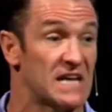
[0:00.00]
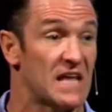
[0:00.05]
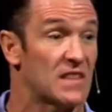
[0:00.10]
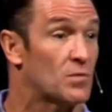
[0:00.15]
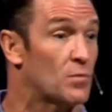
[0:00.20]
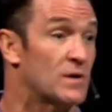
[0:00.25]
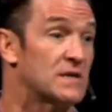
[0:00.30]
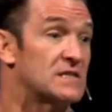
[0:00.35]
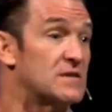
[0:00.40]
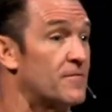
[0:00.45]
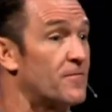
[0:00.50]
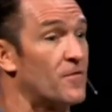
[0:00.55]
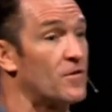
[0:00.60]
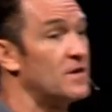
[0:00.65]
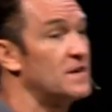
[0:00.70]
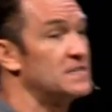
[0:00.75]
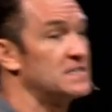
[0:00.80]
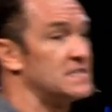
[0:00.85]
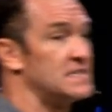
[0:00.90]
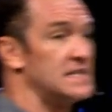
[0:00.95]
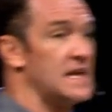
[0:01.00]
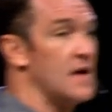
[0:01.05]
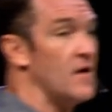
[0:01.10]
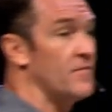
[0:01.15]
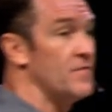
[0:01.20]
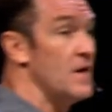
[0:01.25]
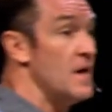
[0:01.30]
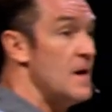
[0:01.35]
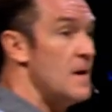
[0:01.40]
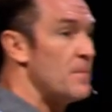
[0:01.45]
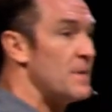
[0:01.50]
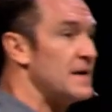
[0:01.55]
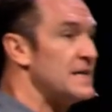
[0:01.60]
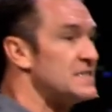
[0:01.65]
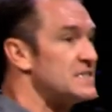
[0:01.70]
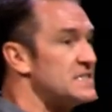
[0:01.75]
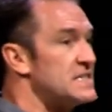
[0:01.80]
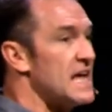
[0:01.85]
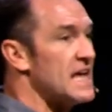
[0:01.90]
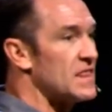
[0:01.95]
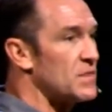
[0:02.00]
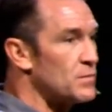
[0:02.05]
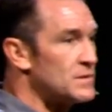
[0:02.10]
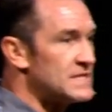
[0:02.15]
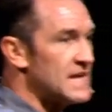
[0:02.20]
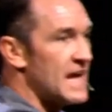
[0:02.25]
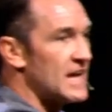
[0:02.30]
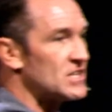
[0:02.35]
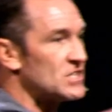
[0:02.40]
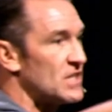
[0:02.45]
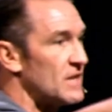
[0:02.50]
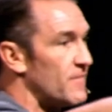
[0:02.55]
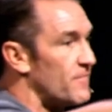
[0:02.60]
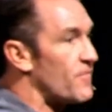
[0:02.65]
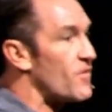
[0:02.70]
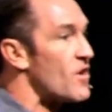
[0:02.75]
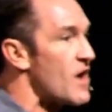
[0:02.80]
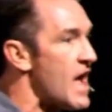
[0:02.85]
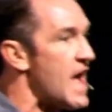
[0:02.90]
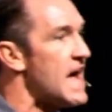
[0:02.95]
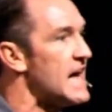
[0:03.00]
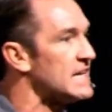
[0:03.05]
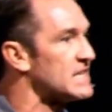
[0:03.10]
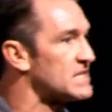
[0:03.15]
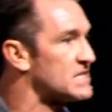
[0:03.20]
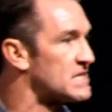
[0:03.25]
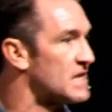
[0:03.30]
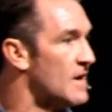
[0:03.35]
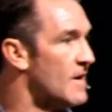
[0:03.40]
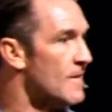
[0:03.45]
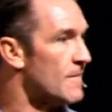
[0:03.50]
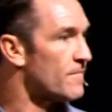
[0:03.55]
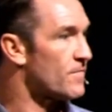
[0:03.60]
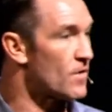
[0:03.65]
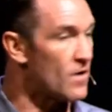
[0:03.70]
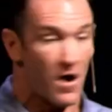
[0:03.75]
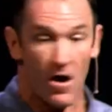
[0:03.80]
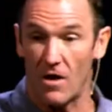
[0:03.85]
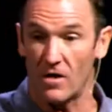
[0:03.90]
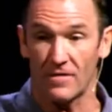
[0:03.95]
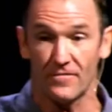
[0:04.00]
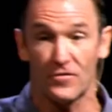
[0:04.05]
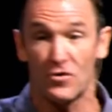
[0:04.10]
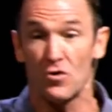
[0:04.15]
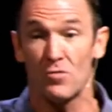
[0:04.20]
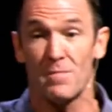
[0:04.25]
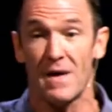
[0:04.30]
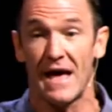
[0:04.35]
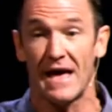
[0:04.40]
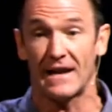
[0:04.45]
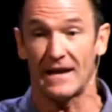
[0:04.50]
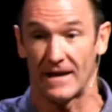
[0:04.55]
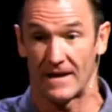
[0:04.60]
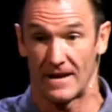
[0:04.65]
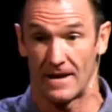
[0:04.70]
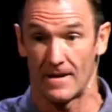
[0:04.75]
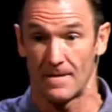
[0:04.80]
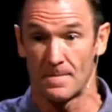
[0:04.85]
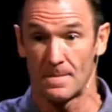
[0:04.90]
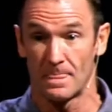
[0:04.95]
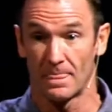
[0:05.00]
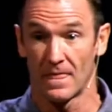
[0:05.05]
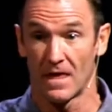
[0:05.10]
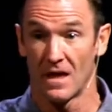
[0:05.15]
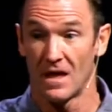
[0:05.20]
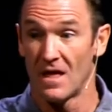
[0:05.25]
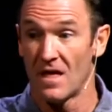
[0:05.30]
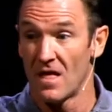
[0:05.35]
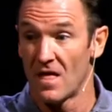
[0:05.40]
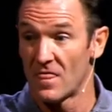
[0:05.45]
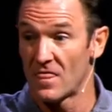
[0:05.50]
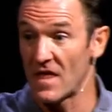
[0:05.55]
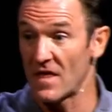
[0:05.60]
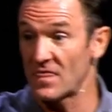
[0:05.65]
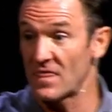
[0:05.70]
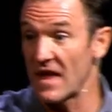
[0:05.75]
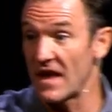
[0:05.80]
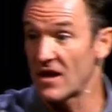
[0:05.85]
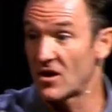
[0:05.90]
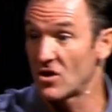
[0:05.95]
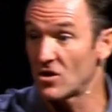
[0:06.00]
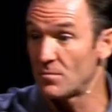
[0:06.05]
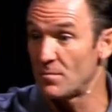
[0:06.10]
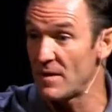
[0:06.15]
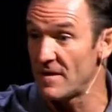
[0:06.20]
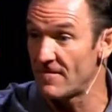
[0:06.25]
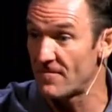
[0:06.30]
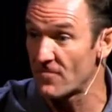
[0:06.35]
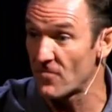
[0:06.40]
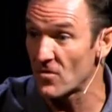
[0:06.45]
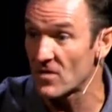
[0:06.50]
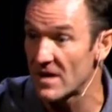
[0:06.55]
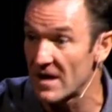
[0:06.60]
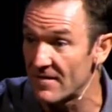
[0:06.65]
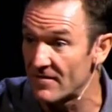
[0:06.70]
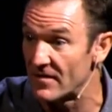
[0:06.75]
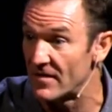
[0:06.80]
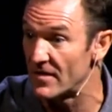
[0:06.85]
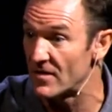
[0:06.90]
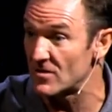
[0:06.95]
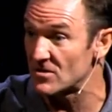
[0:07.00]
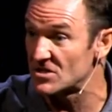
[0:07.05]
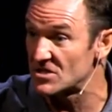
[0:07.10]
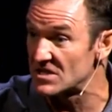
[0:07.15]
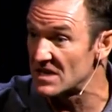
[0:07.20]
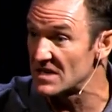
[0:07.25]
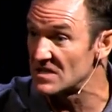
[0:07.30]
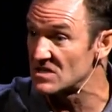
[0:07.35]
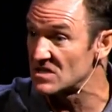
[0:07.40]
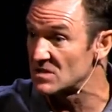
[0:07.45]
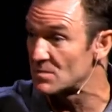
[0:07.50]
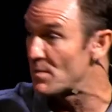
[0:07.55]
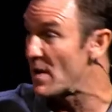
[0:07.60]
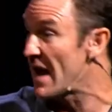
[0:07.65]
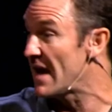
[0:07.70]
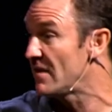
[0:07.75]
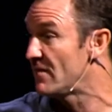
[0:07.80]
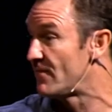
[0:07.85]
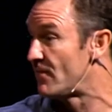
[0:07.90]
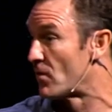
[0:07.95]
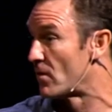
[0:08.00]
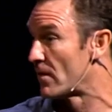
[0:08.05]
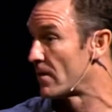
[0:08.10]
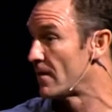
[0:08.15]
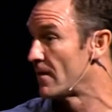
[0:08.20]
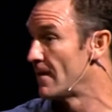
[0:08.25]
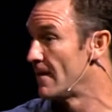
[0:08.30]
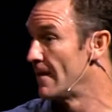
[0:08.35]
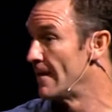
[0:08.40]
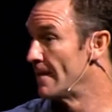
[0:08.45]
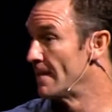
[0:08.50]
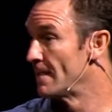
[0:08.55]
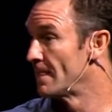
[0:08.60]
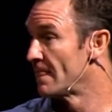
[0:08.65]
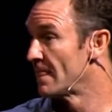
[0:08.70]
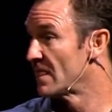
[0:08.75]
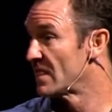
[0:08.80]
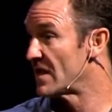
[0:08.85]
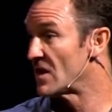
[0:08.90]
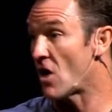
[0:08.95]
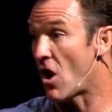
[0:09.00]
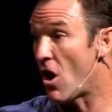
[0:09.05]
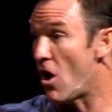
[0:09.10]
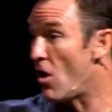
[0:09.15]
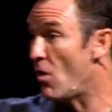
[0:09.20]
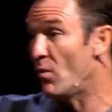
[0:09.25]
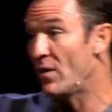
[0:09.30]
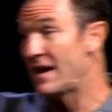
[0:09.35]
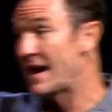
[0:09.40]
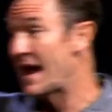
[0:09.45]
death wasn't for himself, but his death was actually for us, for all of humanity, that they could be forgiven, their sins paid for. That all